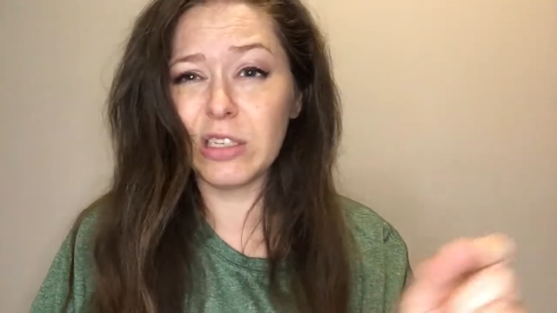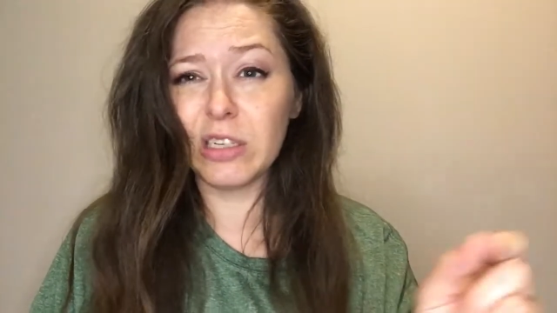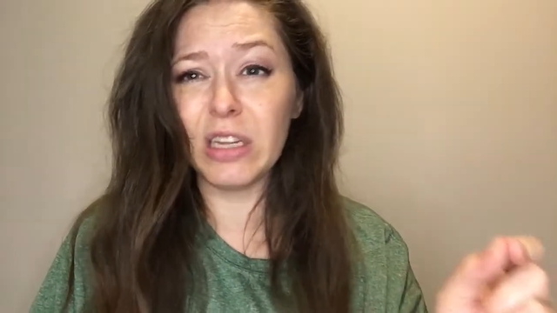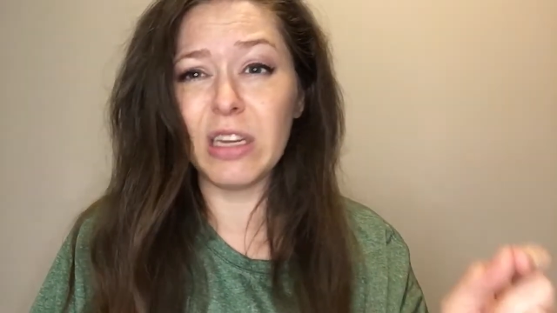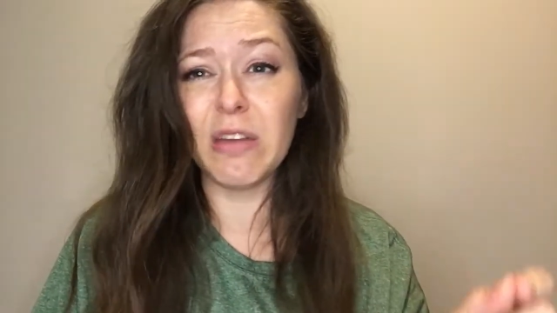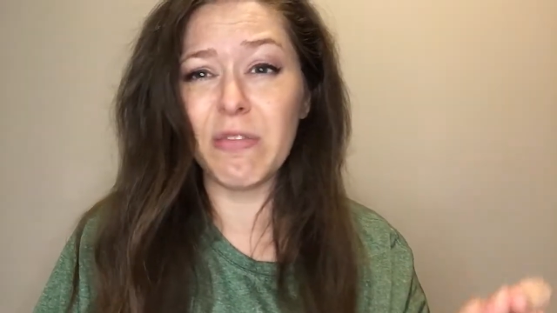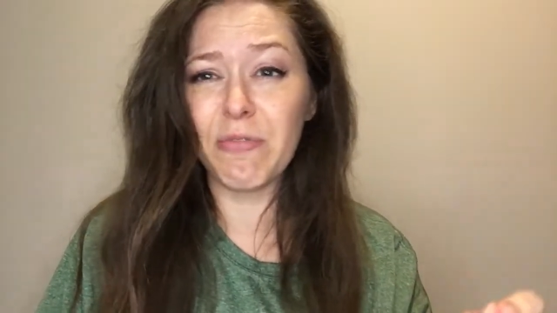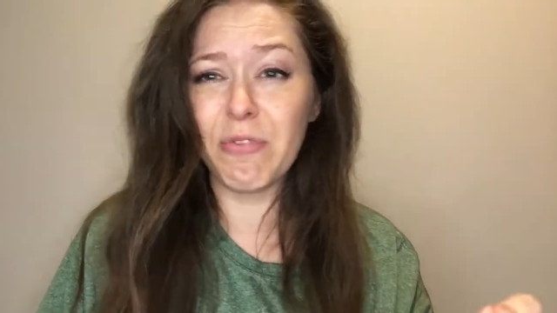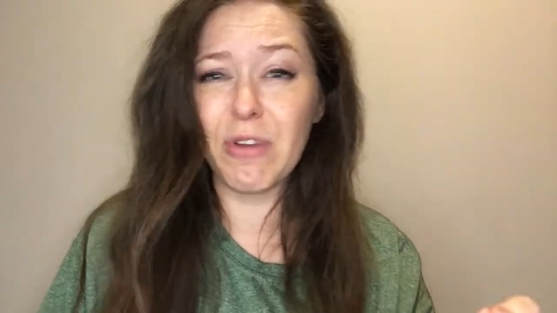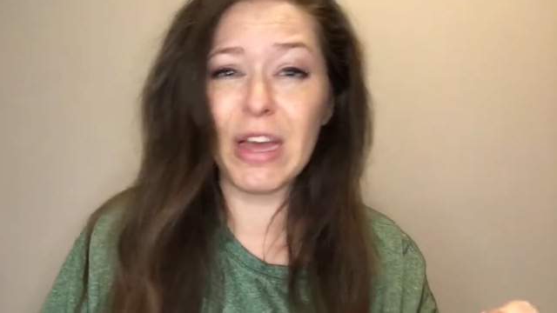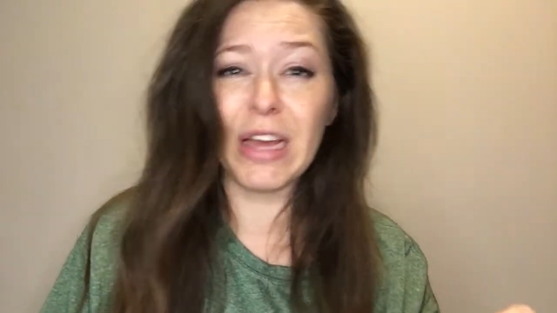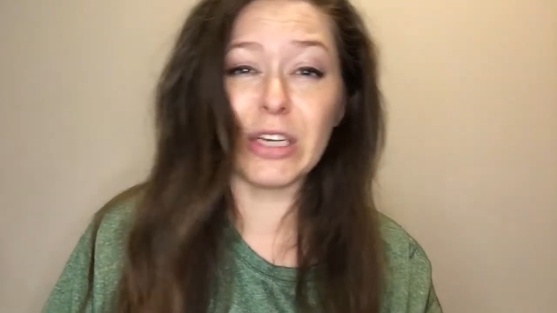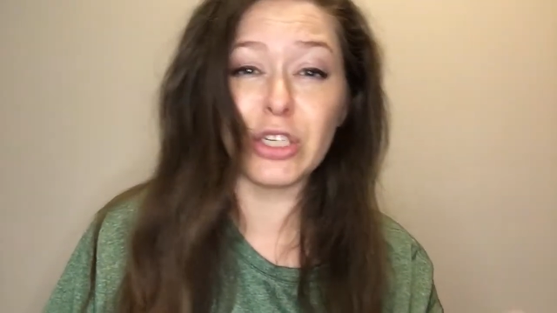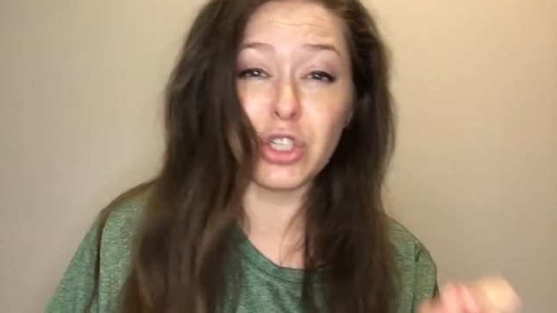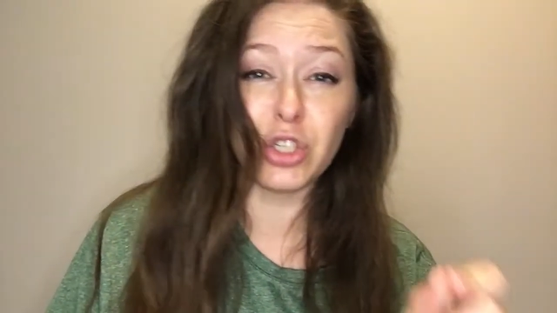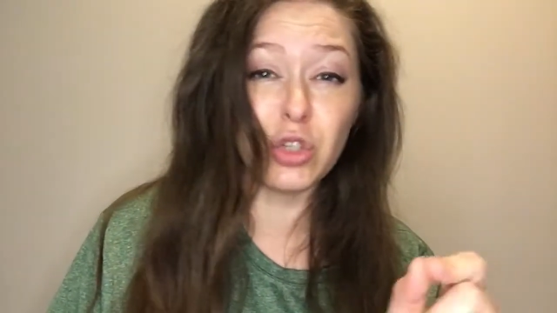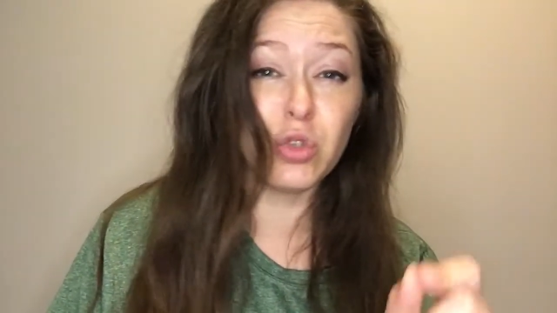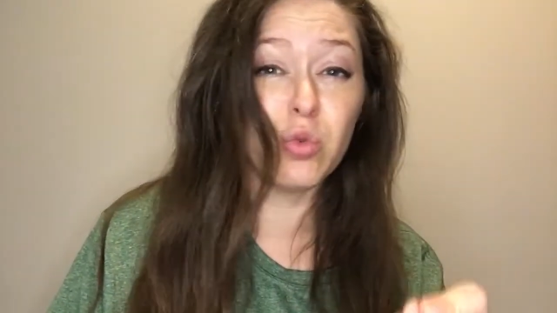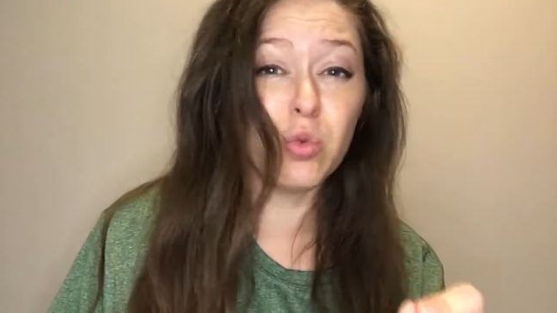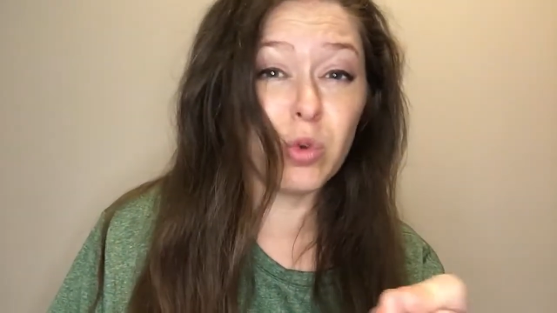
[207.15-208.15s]
defects
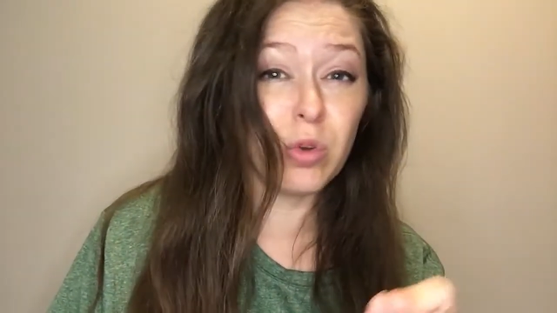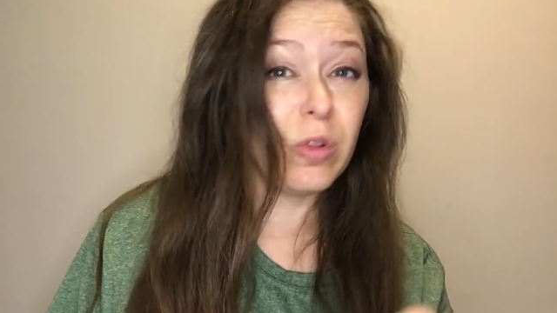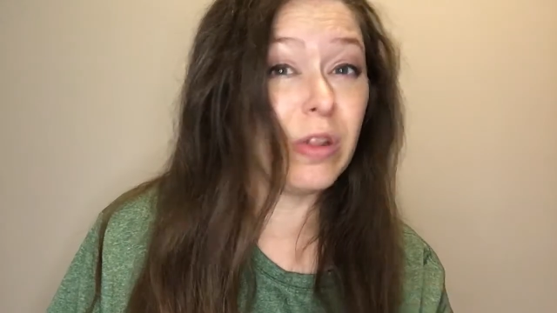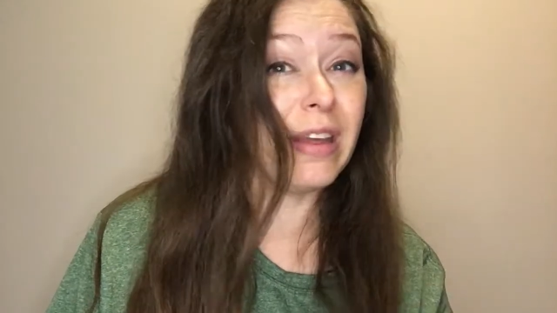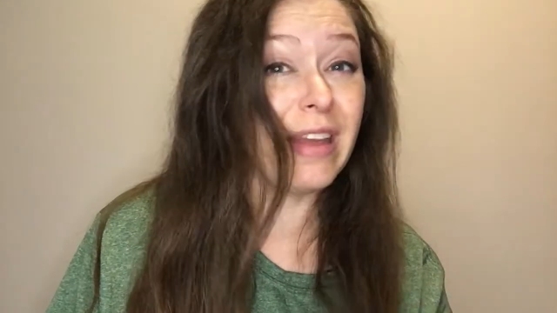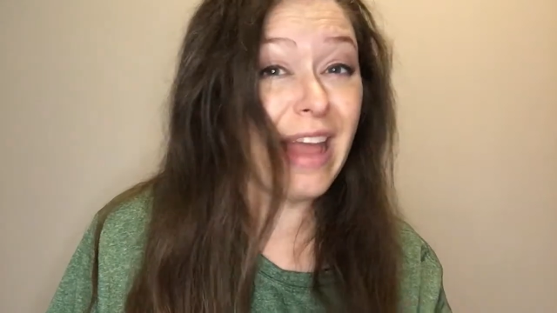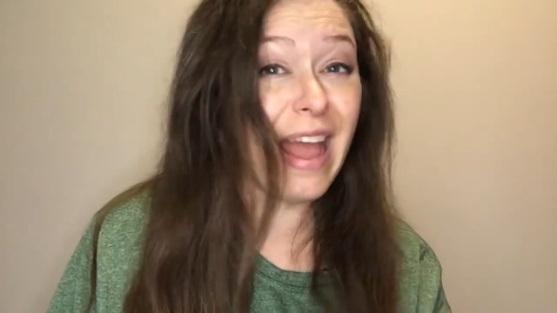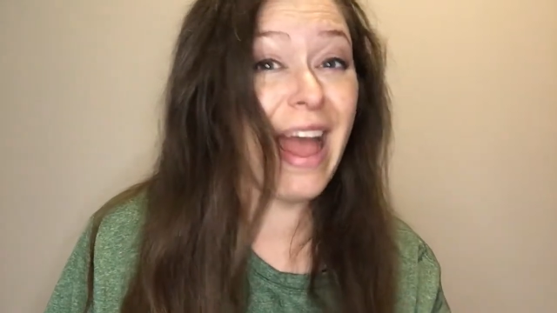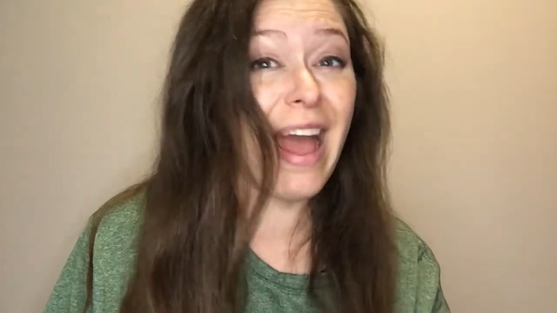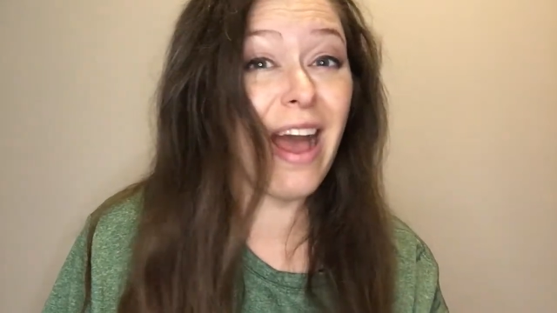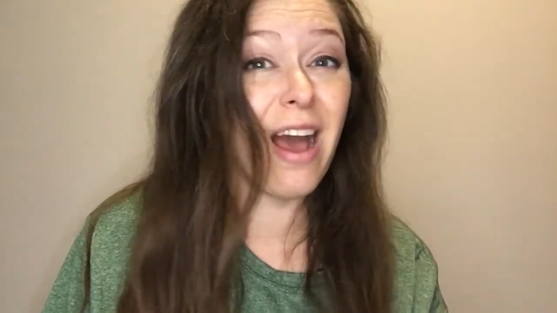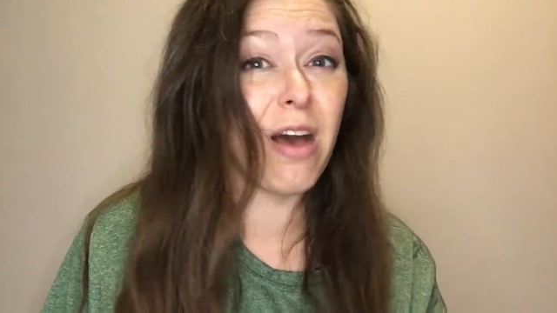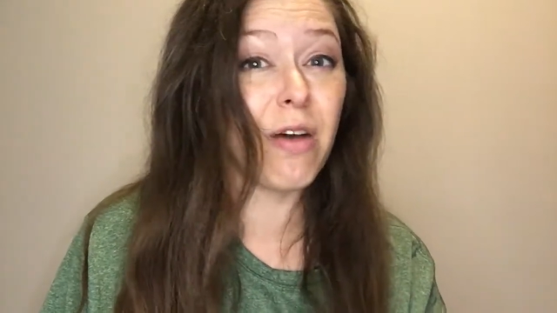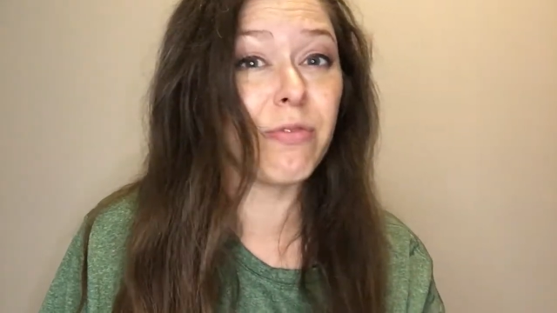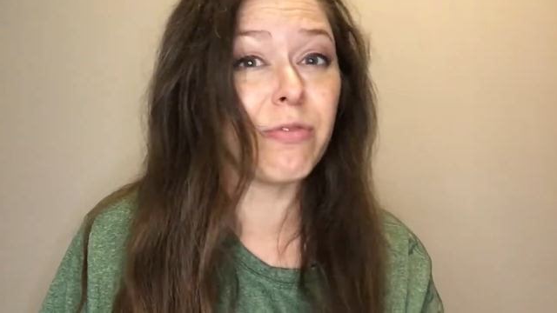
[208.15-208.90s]
you really have